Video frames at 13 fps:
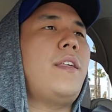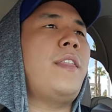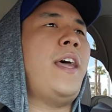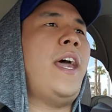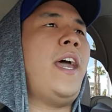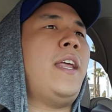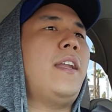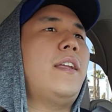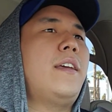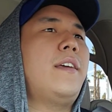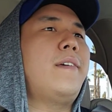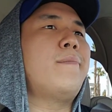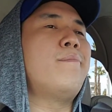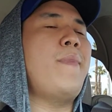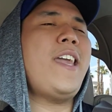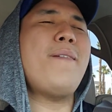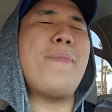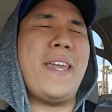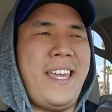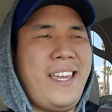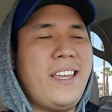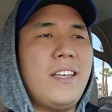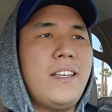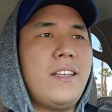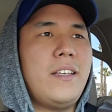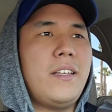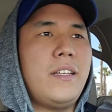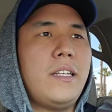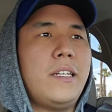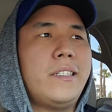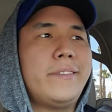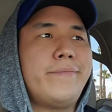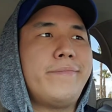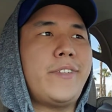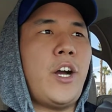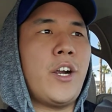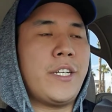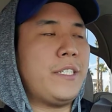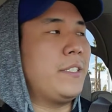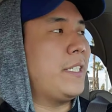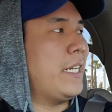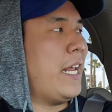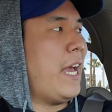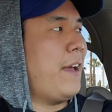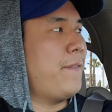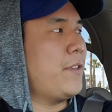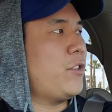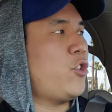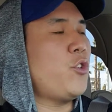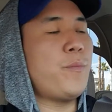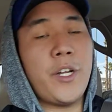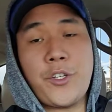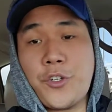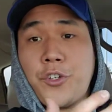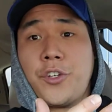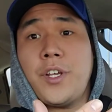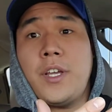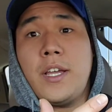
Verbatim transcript: that maybe Arsenal didn't have too much